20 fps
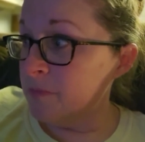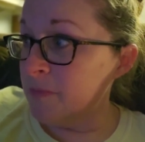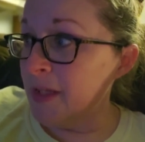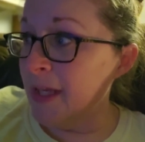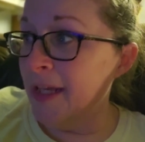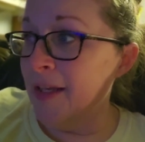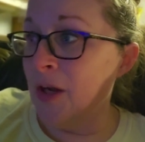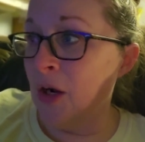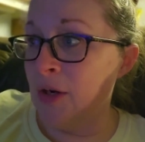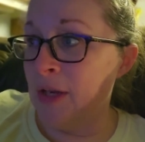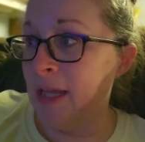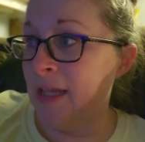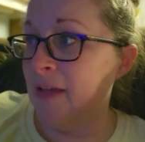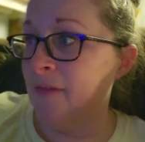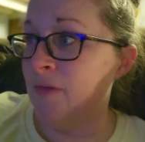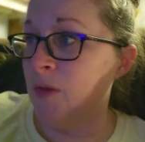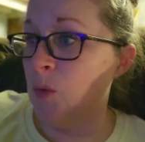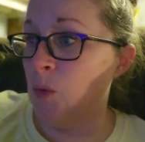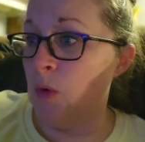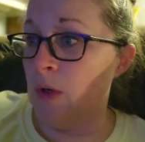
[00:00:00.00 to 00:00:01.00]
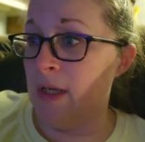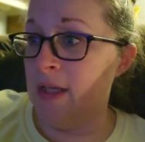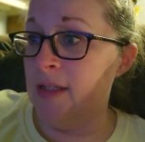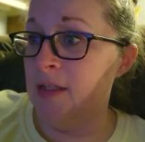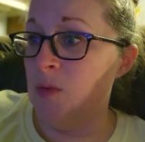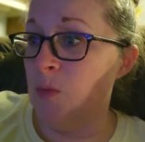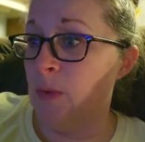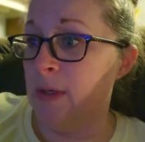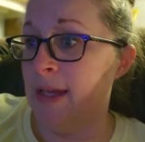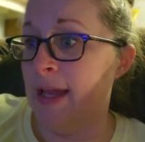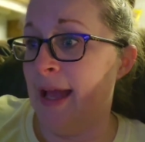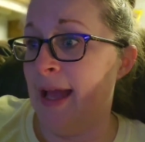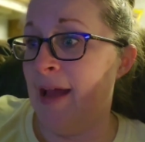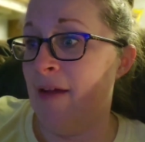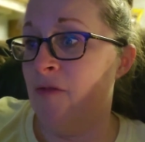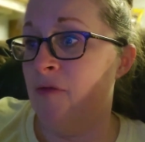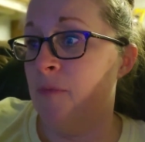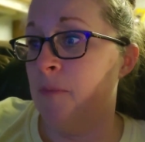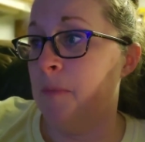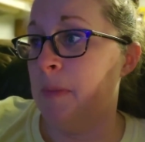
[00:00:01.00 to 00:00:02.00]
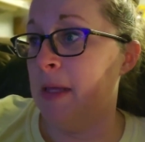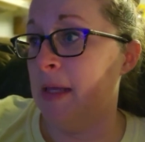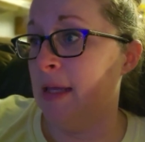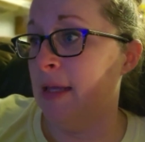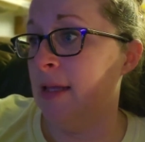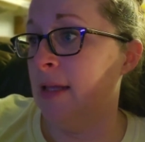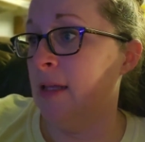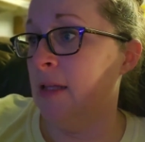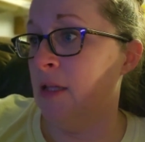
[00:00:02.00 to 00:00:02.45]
In our neck of the woods, we have big,